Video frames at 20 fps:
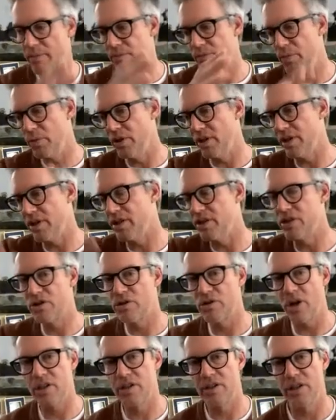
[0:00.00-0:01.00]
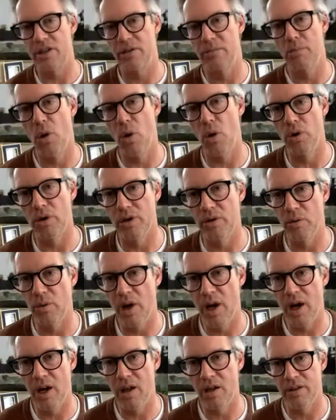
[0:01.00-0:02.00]
really constructed and molded
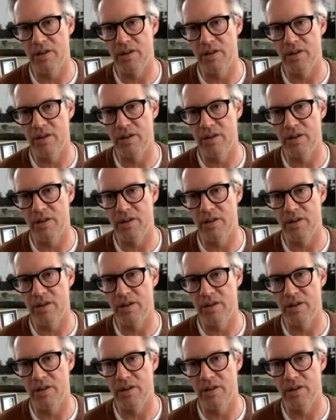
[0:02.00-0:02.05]
well.